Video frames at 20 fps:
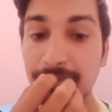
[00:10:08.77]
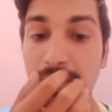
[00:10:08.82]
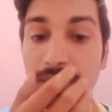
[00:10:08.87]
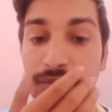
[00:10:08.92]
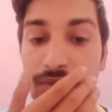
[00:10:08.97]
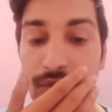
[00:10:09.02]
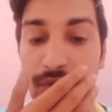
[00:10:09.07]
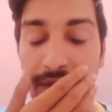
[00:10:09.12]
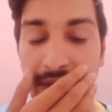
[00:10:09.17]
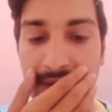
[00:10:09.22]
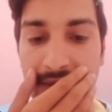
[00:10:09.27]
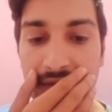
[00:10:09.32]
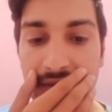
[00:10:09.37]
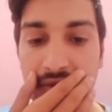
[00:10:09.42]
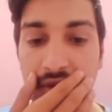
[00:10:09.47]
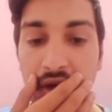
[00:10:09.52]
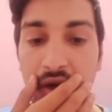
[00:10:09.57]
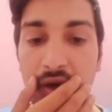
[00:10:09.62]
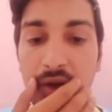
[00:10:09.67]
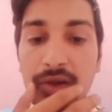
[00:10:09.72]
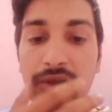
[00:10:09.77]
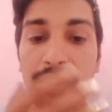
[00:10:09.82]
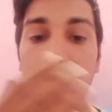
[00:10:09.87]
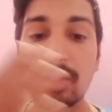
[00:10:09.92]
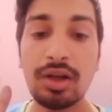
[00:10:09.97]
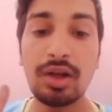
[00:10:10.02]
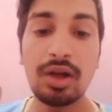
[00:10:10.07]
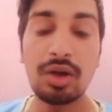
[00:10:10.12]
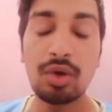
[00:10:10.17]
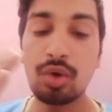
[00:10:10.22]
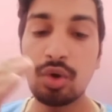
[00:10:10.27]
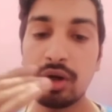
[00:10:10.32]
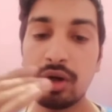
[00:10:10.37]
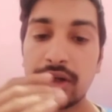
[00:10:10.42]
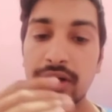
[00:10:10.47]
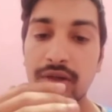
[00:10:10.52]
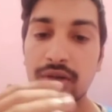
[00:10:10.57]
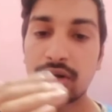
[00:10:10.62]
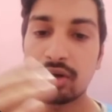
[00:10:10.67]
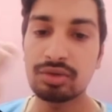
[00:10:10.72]
So that is called the
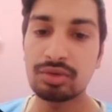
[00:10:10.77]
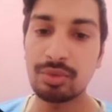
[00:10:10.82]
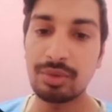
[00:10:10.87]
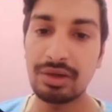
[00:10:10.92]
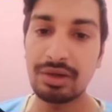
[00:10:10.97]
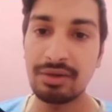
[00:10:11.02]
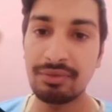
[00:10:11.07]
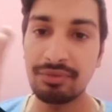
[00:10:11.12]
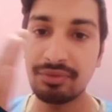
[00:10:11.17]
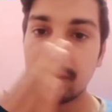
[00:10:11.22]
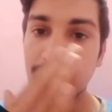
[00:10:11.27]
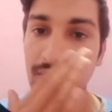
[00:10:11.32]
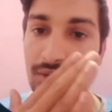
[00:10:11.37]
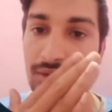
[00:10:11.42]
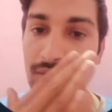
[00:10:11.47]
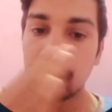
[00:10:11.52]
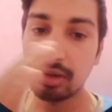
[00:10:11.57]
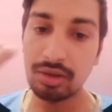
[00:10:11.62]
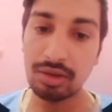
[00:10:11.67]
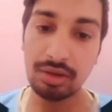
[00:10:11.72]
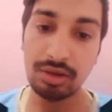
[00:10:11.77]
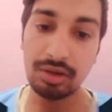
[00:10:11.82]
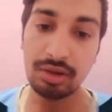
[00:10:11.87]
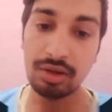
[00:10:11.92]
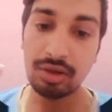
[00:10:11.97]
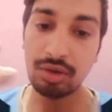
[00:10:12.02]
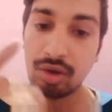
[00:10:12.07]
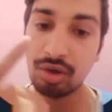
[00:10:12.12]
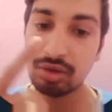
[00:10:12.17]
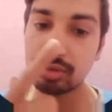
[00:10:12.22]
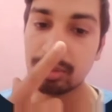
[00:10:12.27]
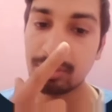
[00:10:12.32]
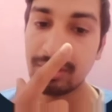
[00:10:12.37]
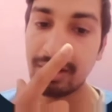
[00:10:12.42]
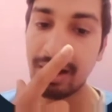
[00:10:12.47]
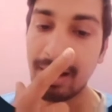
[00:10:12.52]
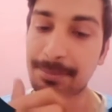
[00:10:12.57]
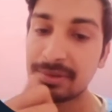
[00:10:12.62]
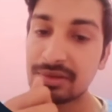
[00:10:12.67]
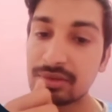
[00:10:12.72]
golden crossover. If the crossover
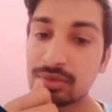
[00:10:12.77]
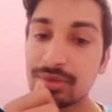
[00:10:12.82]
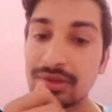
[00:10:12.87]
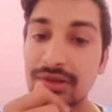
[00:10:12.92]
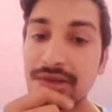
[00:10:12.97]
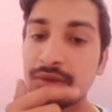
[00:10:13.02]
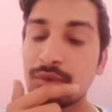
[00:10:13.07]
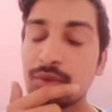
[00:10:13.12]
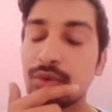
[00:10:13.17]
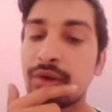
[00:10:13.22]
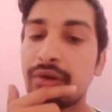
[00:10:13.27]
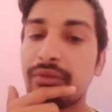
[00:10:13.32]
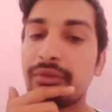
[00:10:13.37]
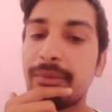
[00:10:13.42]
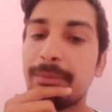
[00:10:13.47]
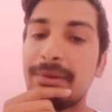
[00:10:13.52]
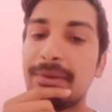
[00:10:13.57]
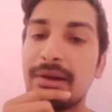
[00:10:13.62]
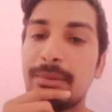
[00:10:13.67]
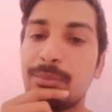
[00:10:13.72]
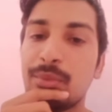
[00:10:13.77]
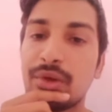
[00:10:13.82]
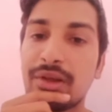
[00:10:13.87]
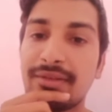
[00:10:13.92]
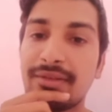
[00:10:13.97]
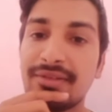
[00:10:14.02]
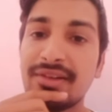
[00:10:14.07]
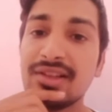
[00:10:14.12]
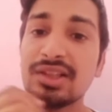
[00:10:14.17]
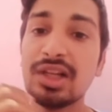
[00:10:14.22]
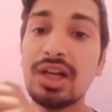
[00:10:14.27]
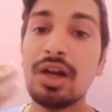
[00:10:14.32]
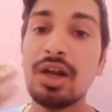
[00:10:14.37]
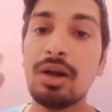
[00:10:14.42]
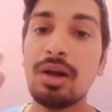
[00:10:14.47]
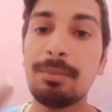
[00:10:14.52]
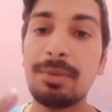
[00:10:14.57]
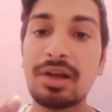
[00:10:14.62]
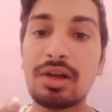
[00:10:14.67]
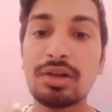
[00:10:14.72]
happens with a 200 period moving average,
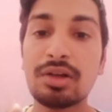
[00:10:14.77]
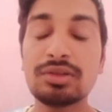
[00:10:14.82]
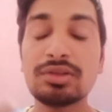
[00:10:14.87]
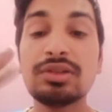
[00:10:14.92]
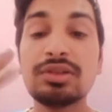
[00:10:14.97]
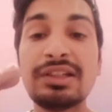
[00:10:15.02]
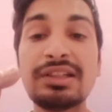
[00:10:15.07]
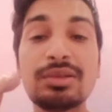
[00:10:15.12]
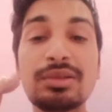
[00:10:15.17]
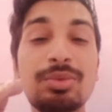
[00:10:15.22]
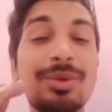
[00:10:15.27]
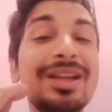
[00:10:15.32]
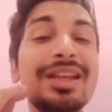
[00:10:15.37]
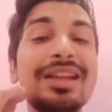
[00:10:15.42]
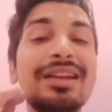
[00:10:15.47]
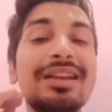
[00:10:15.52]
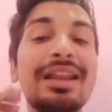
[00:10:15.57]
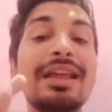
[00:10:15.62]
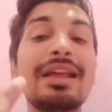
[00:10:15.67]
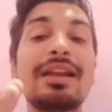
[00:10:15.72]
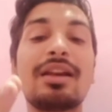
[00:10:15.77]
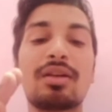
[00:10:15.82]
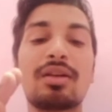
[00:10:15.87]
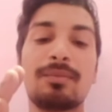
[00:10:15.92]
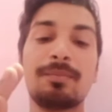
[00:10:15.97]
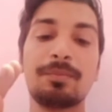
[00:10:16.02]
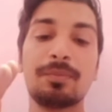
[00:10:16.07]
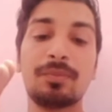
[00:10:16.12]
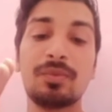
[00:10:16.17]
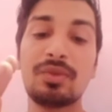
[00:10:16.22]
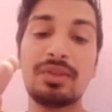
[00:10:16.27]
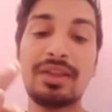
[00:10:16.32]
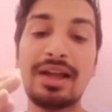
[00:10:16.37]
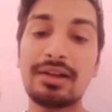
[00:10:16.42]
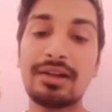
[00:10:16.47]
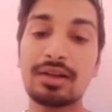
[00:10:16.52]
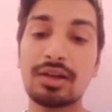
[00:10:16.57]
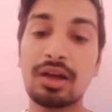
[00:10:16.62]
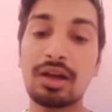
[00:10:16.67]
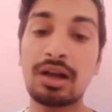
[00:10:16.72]
because it is very rare
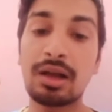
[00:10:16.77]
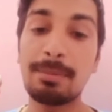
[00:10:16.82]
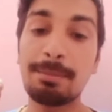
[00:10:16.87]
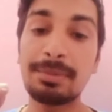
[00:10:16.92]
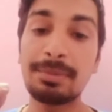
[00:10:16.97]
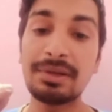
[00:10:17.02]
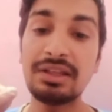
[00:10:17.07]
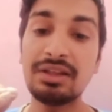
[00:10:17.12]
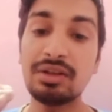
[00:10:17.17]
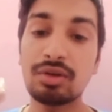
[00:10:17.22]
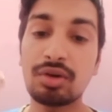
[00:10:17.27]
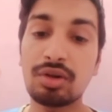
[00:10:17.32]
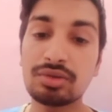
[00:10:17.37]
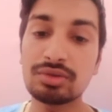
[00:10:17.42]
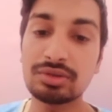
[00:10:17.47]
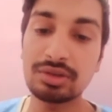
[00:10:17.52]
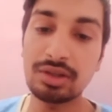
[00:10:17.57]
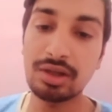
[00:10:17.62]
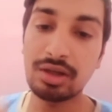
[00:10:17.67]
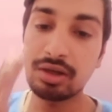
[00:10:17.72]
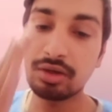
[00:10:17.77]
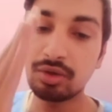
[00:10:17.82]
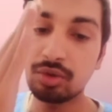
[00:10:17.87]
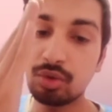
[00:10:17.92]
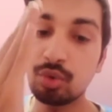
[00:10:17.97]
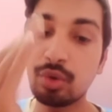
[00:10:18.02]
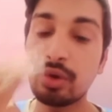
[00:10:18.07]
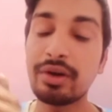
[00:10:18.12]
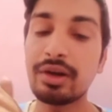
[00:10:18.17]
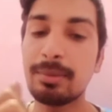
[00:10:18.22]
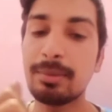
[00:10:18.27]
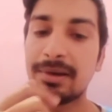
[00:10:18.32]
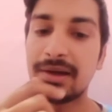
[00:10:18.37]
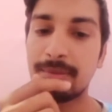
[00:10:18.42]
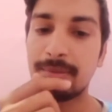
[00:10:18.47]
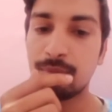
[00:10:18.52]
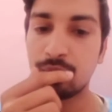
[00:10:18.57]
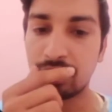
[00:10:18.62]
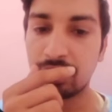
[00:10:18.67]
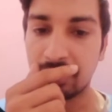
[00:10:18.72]
that a company crosses a 200
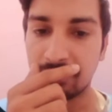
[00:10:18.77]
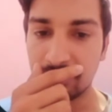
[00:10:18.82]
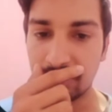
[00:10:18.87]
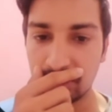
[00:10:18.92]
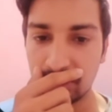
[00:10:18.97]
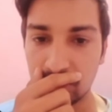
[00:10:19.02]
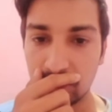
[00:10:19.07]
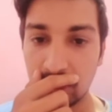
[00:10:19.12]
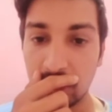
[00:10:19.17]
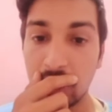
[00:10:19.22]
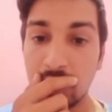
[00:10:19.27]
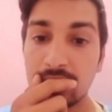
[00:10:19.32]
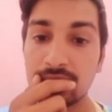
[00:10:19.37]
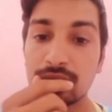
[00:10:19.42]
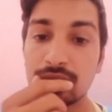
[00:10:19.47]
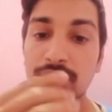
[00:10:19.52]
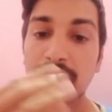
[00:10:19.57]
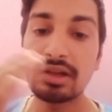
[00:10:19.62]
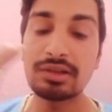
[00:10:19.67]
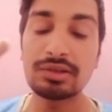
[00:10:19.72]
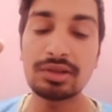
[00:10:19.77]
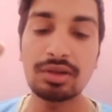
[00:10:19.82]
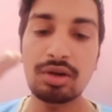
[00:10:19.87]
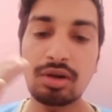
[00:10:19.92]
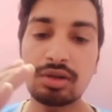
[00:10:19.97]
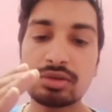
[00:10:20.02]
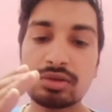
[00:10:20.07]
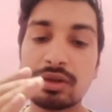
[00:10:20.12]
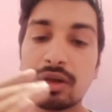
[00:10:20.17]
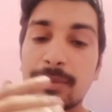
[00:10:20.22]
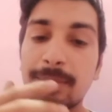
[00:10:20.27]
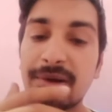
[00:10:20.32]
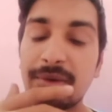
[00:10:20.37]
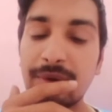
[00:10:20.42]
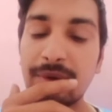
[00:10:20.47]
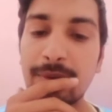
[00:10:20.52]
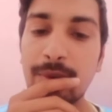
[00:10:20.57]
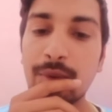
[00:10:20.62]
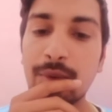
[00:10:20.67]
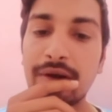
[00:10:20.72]
period moving average. So there is a crossover
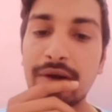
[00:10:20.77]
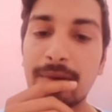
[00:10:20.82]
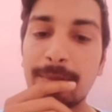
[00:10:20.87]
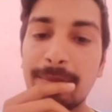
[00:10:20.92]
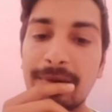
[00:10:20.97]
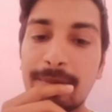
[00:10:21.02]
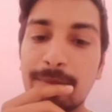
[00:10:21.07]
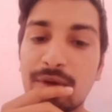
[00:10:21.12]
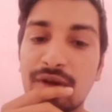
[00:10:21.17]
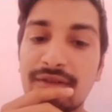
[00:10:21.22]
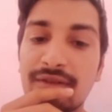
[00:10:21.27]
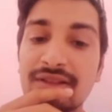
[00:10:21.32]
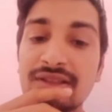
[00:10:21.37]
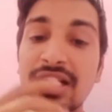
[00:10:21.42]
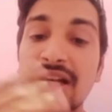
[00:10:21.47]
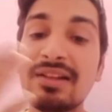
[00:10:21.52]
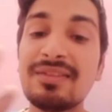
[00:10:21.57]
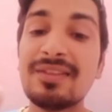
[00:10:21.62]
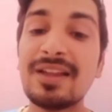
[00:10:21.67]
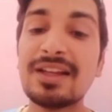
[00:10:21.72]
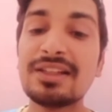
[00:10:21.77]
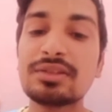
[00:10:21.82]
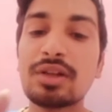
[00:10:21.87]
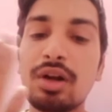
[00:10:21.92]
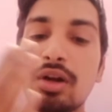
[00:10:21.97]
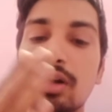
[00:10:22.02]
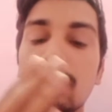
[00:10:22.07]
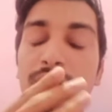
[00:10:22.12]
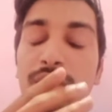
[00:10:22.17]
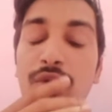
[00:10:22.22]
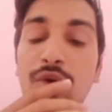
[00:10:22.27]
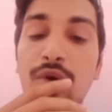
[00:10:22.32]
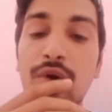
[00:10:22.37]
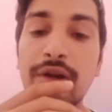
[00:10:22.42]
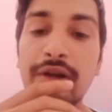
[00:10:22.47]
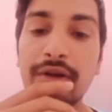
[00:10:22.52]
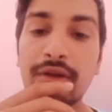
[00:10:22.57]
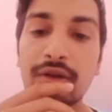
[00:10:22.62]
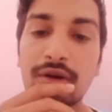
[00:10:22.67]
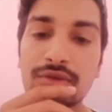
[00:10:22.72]
between 200 period moving average. That is called a
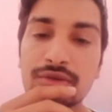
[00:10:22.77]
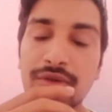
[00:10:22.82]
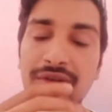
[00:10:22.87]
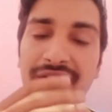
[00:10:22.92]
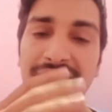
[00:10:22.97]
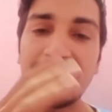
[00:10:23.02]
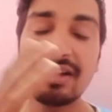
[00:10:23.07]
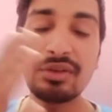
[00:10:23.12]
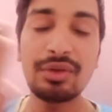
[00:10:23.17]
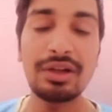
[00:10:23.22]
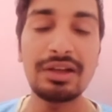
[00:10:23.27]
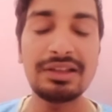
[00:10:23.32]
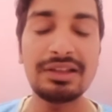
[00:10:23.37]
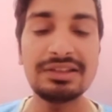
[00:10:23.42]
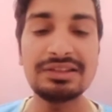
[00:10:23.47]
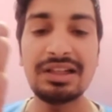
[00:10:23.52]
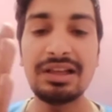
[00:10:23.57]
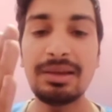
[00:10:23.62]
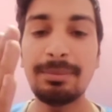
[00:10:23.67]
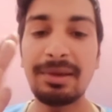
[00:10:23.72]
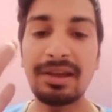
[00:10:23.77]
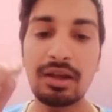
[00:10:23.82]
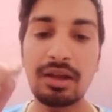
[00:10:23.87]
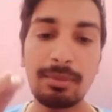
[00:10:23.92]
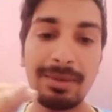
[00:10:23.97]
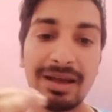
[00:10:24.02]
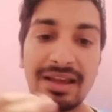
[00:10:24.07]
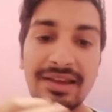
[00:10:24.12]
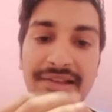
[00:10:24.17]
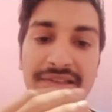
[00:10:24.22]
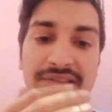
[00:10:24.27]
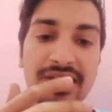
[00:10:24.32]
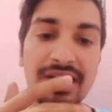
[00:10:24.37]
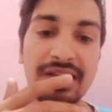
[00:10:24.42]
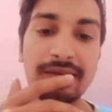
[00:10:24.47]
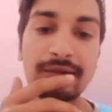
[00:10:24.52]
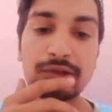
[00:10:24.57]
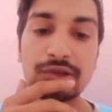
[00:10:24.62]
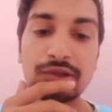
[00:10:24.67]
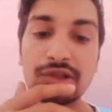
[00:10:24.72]
golden crossover, and you can easily make a buying and
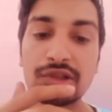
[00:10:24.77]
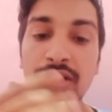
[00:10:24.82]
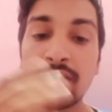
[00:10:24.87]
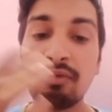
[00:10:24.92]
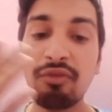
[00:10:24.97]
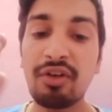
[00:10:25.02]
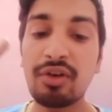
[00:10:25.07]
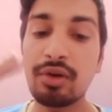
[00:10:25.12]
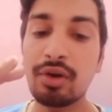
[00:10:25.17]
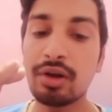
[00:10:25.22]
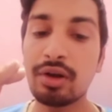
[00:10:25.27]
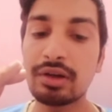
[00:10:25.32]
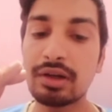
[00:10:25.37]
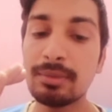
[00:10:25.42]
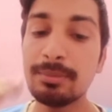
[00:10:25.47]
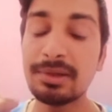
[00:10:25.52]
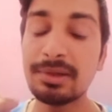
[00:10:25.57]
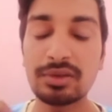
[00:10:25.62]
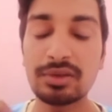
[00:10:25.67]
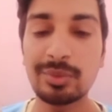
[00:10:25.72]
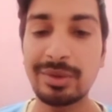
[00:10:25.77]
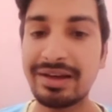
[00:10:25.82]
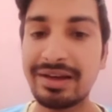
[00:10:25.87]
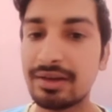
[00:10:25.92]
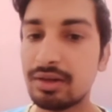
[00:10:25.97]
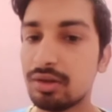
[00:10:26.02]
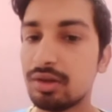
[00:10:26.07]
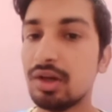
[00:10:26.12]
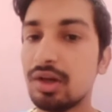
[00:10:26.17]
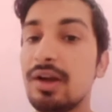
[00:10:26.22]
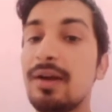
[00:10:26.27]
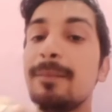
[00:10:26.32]
selling decision for long term. It is very good.